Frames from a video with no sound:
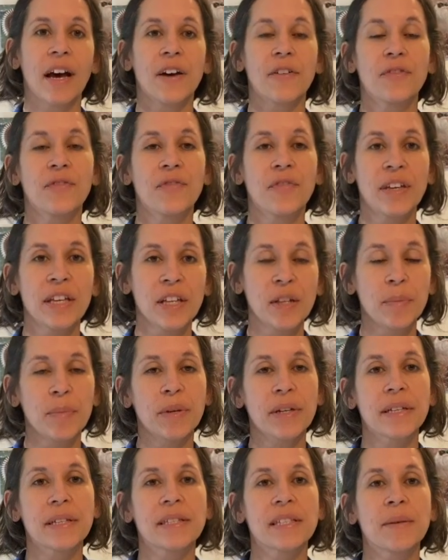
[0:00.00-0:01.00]
A field
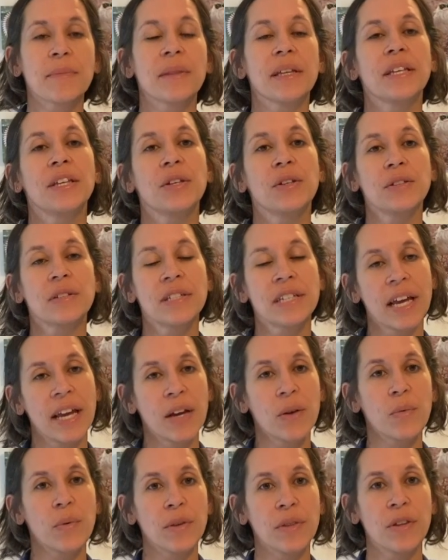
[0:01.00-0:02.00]
book is something you'll
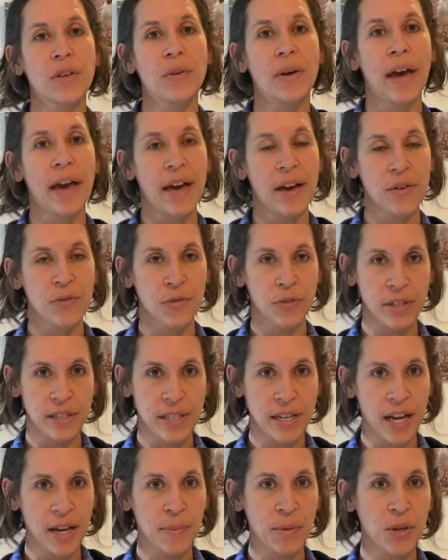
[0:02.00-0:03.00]
take with you every
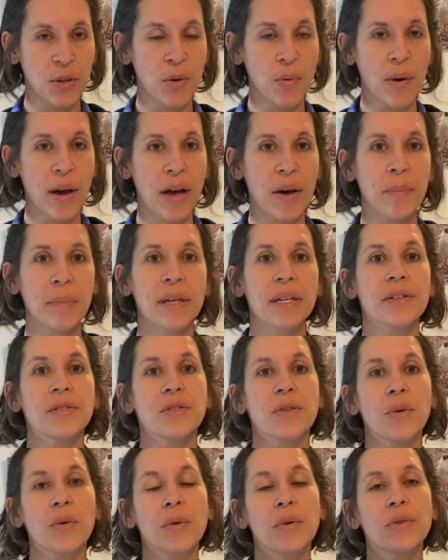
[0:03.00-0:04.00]
time you go out
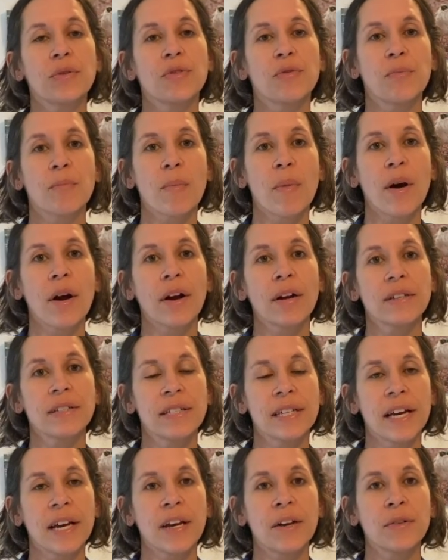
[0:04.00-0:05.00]
because you're going to mark
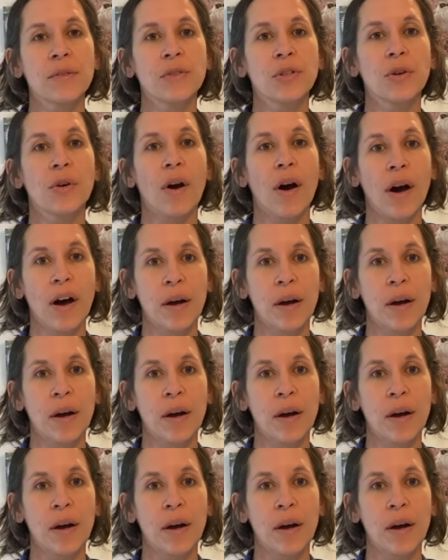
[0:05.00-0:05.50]
down your